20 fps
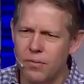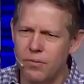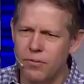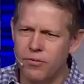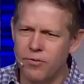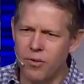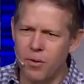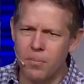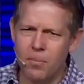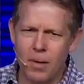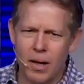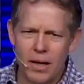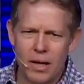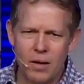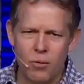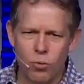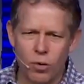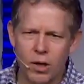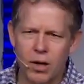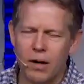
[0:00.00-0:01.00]
from money.
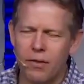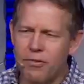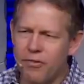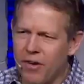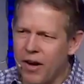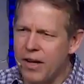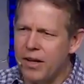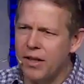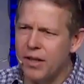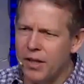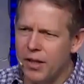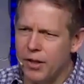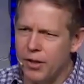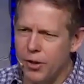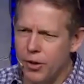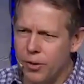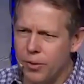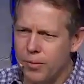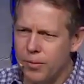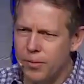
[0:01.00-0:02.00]
We're going to find it in you.